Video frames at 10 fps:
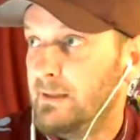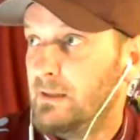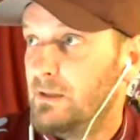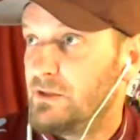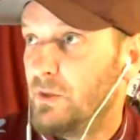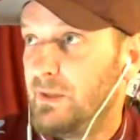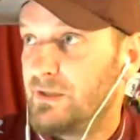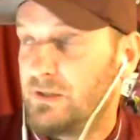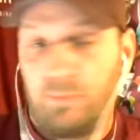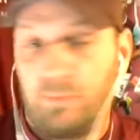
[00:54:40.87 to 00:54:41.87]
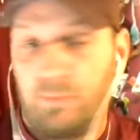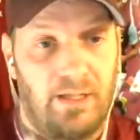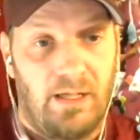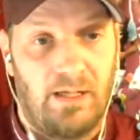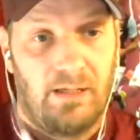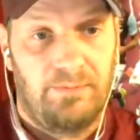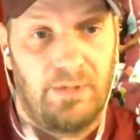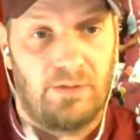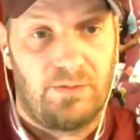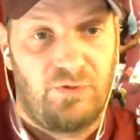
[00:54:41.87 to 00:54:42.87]
So we can start planning,
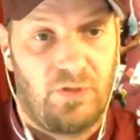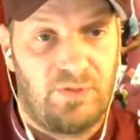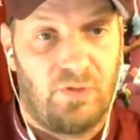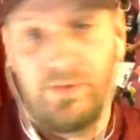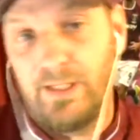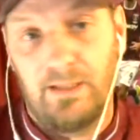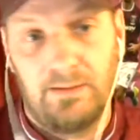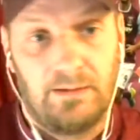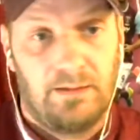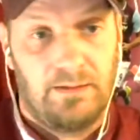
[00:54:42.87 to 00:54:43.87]
you know, some trips over there.